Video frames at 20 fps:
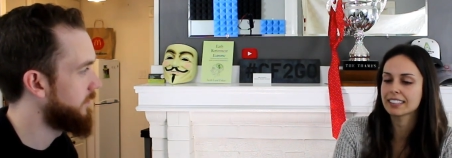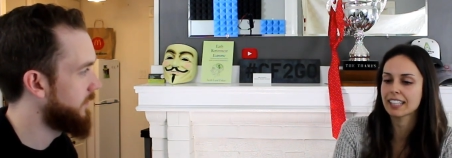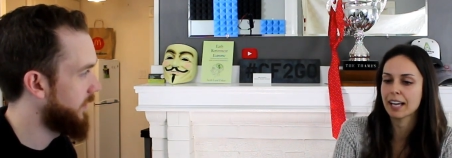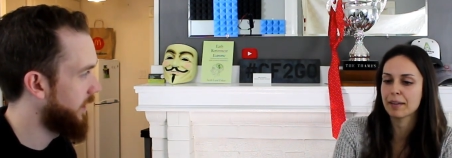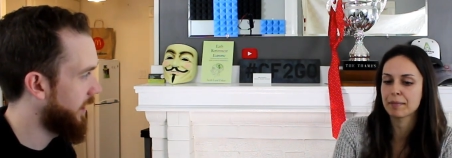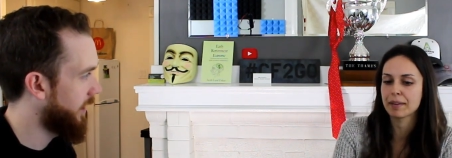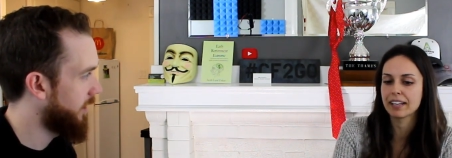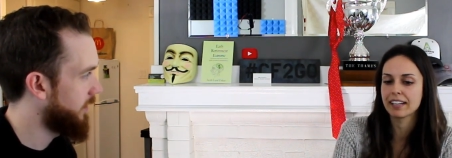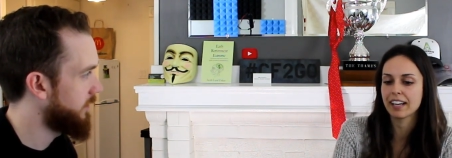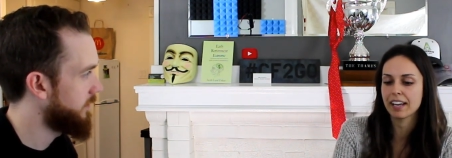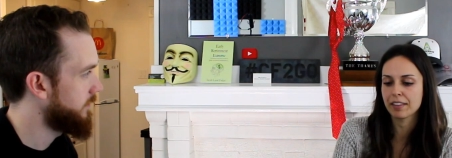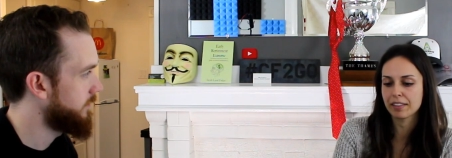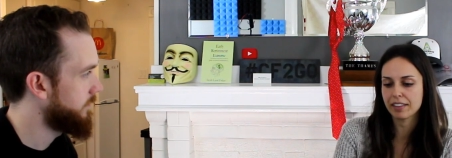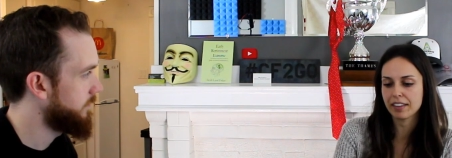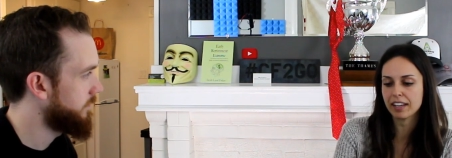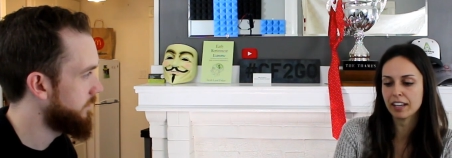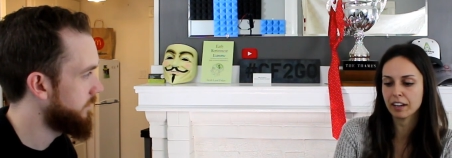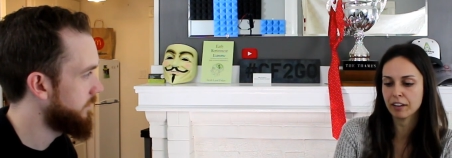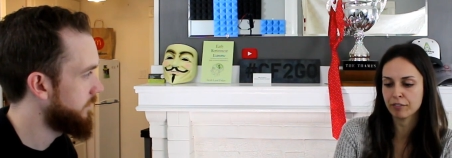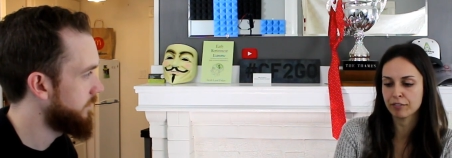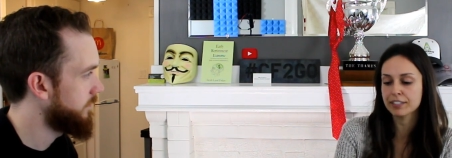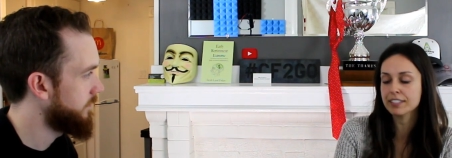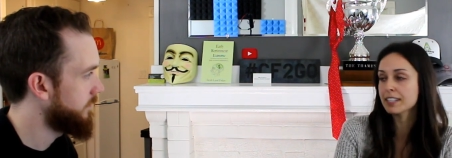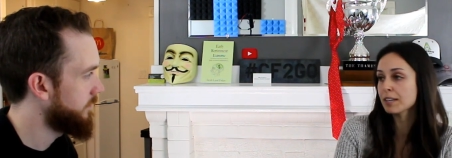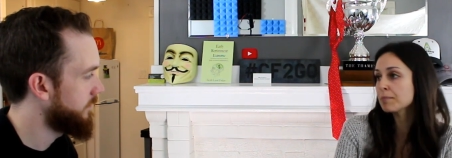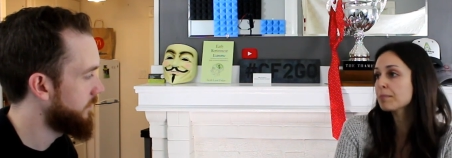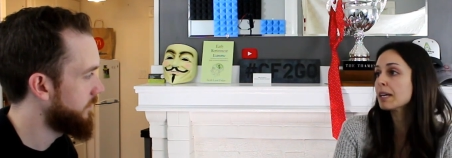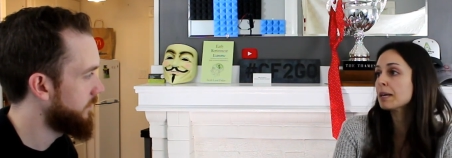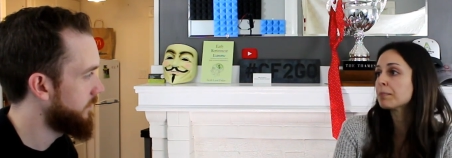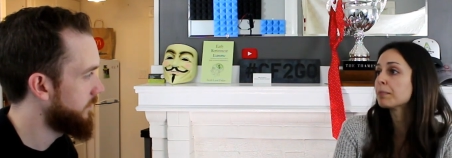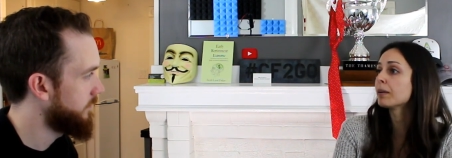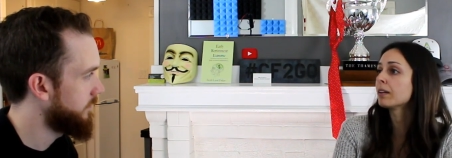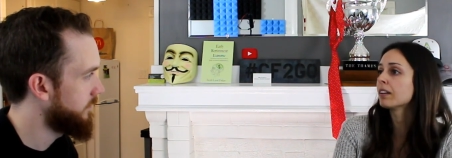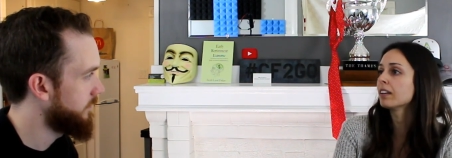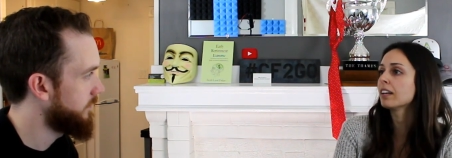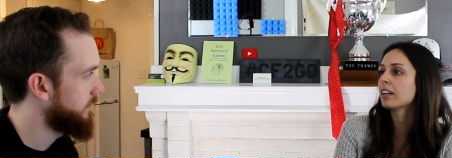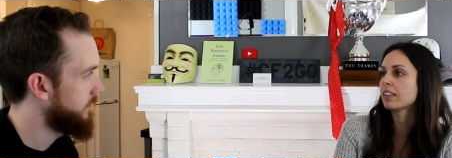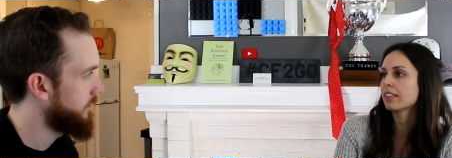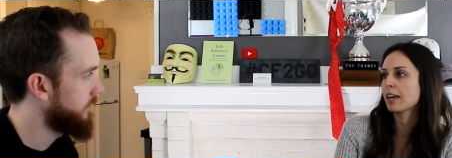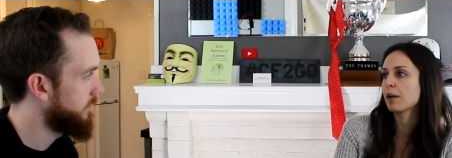Speaker 1: I yeah. mean, I, for some
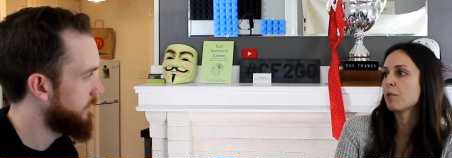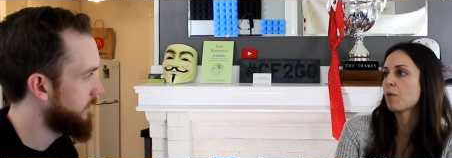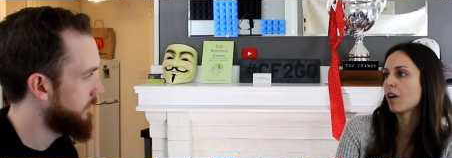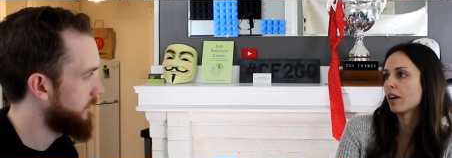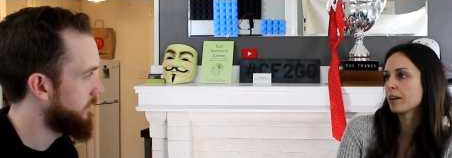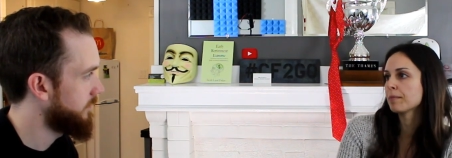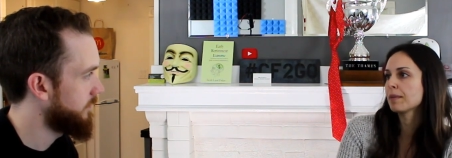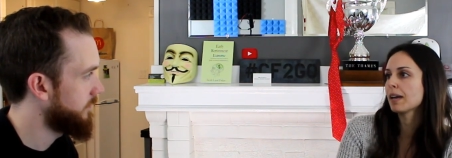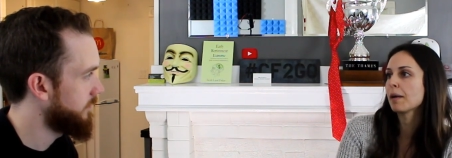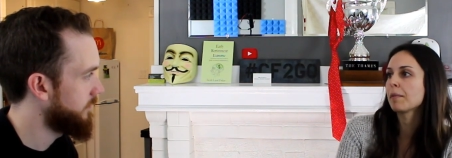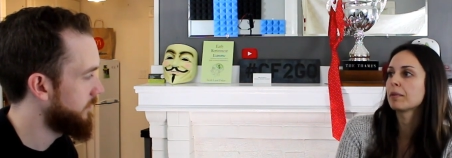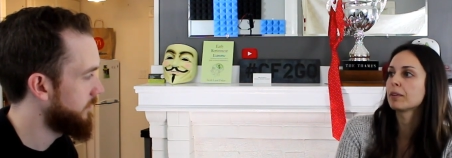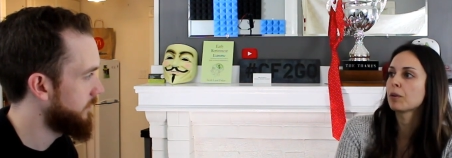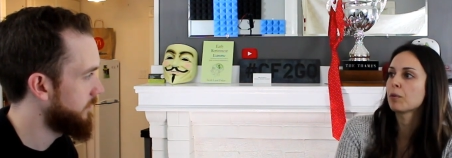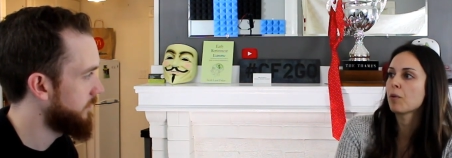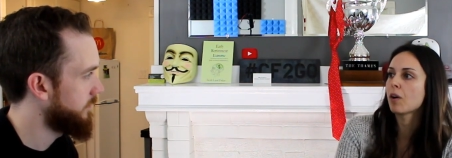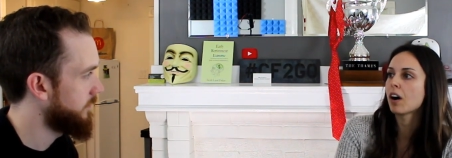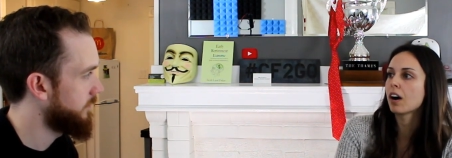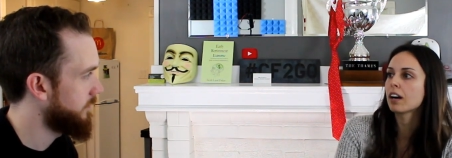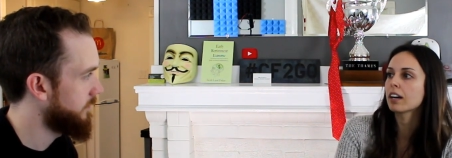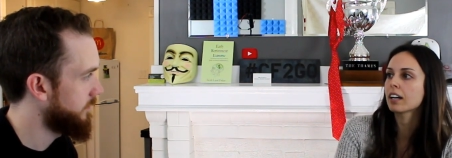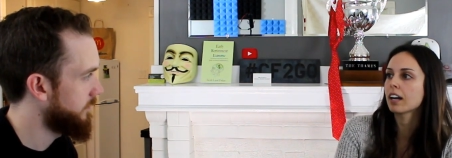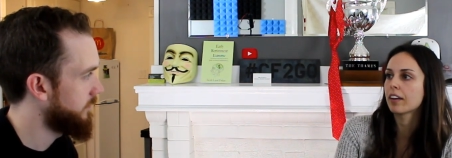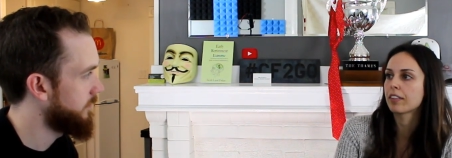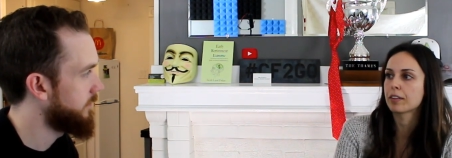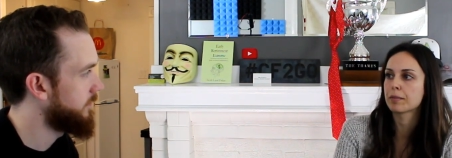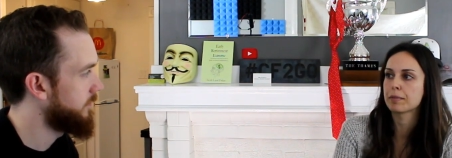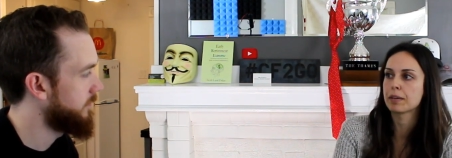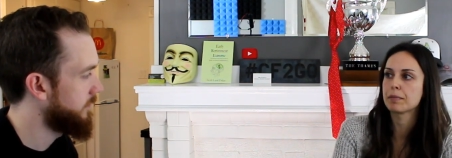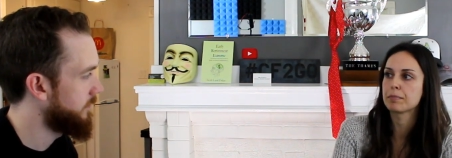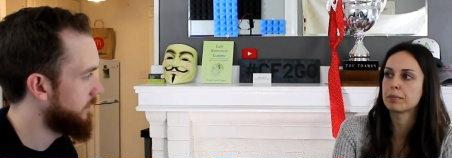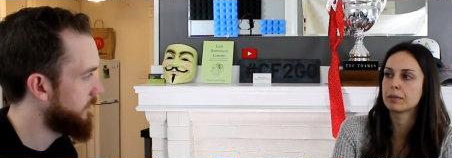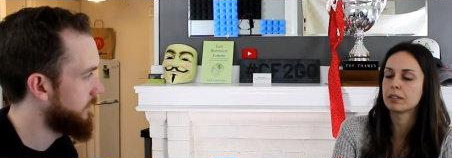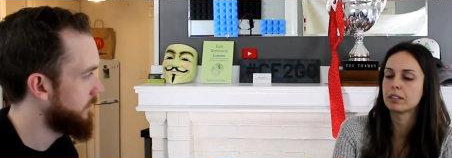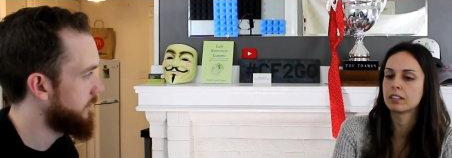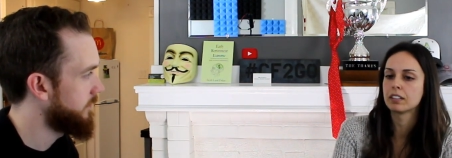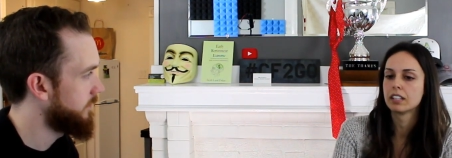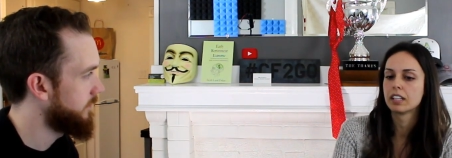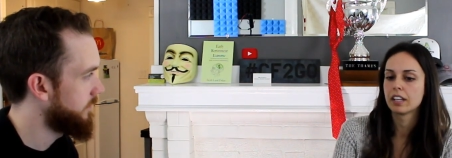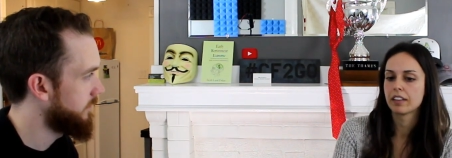people, they want to be able to walk. Other
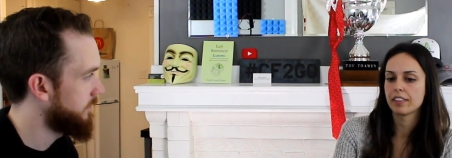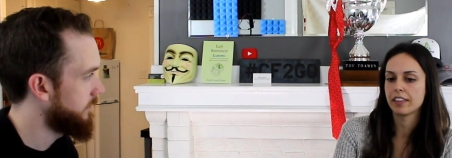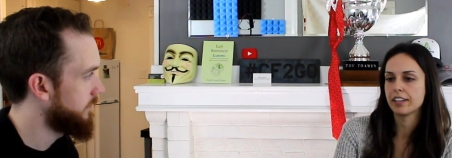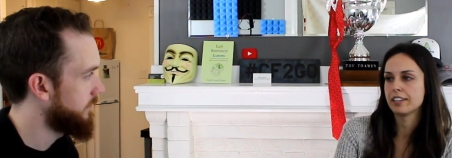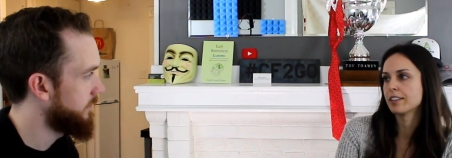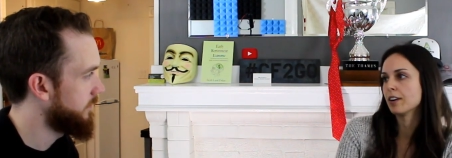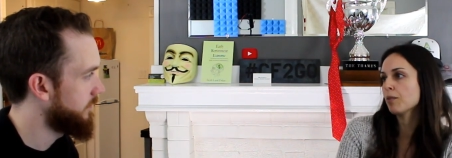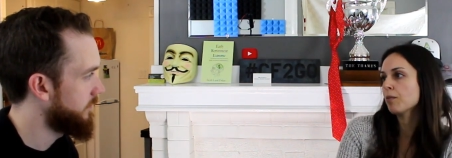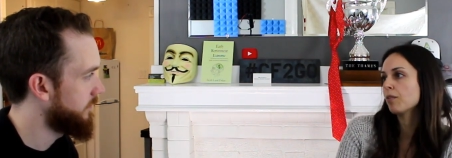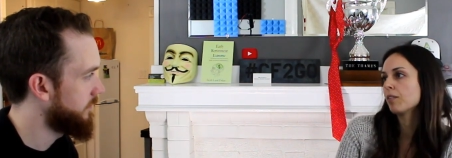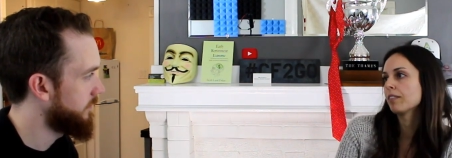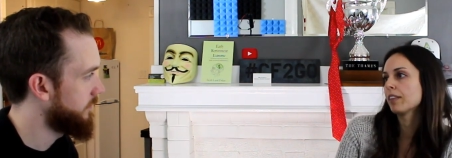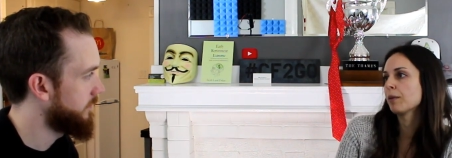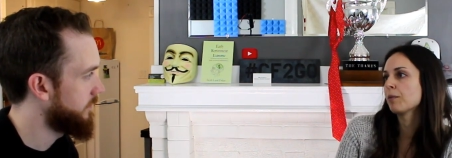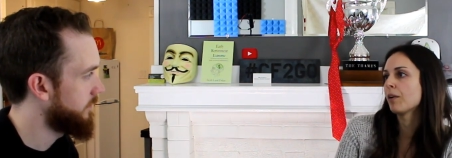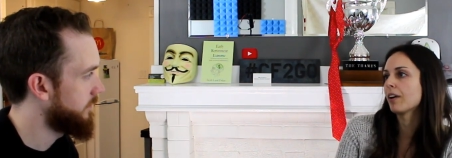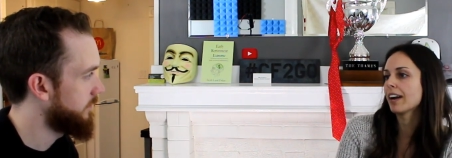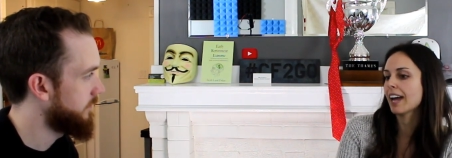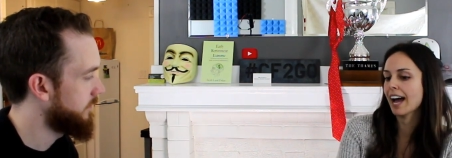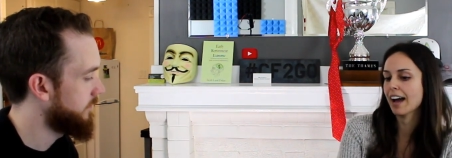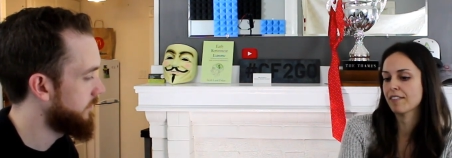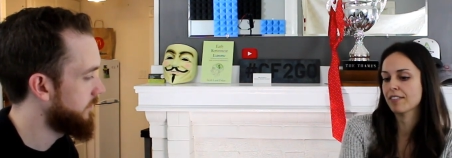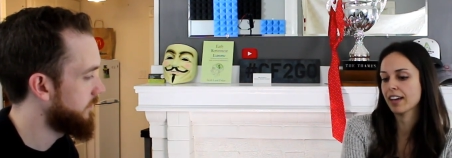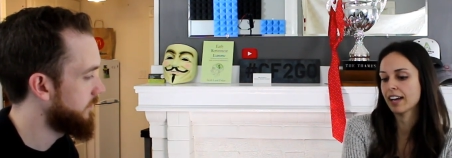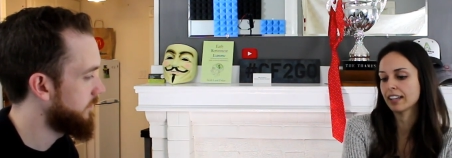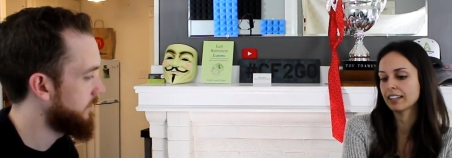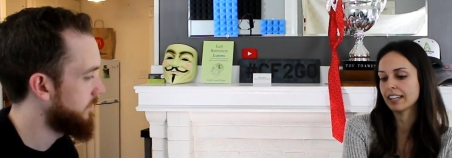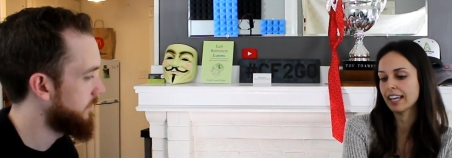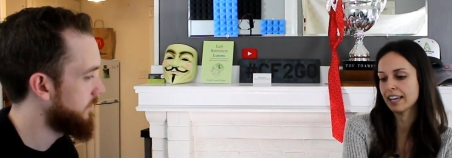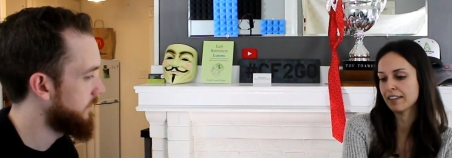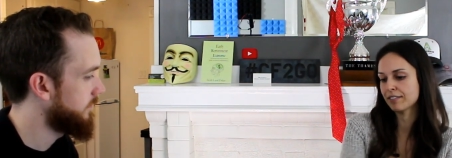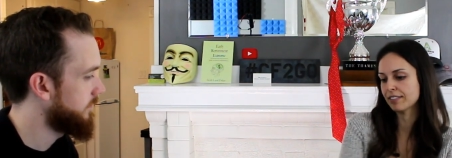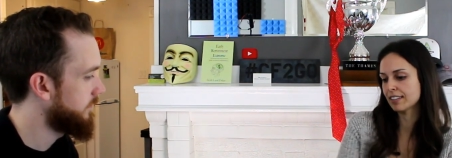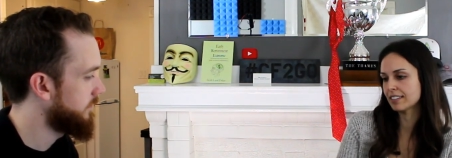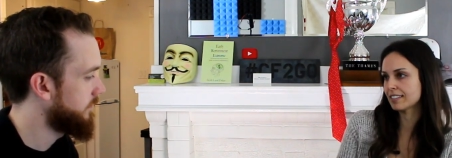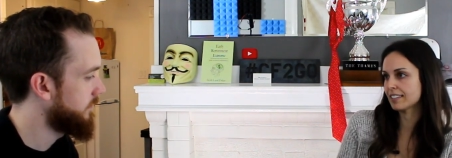people, they don't, they want to have that life that's